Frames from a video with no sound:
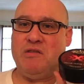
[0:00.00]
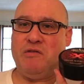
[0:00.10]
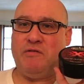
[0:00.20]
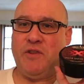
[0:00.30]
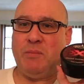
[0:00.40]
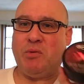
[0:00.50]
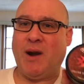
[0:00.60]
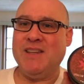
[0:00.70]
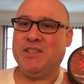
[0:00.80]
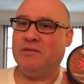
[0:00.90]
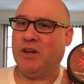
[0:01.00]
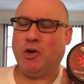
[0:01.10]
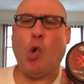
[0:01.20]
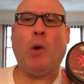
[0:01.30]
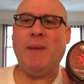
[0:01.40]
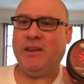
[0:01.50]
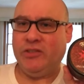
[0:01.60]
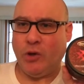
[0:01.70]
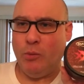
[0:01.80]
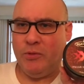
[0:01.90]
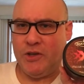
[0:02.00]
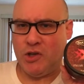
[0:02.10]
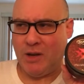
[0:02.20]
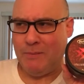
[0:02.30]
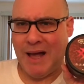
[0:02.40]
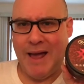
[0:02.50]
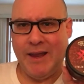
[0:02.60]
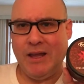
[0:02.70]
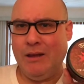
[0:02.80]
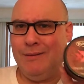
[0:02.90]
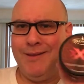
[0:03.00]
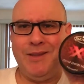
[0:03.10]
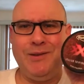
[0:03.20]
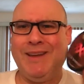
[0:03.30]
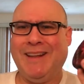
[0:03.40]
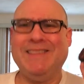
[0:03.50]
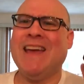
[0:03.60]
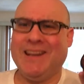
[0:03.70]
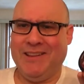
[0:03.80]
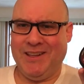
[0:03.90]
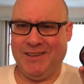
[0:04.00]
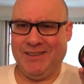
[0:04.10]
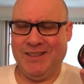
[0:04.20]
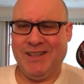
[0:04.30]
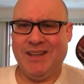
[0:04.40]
for the price of a gourmet soap that you can buy, you can get like 10 of these.